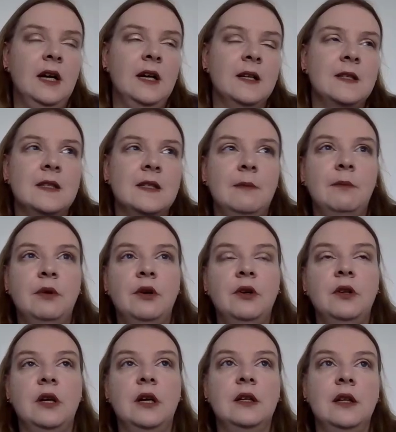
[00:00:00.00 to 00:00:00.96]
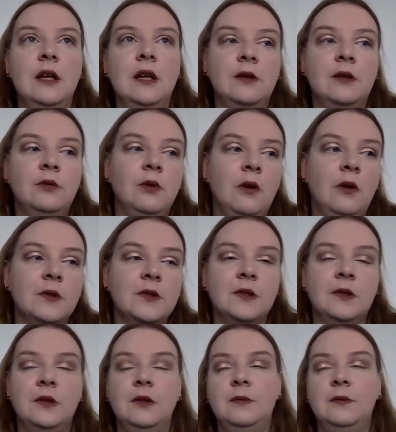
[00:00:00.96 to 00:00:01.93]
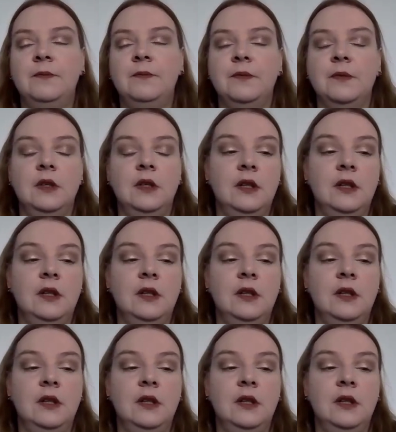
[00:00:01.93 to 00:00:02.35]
At some point, I'd like to also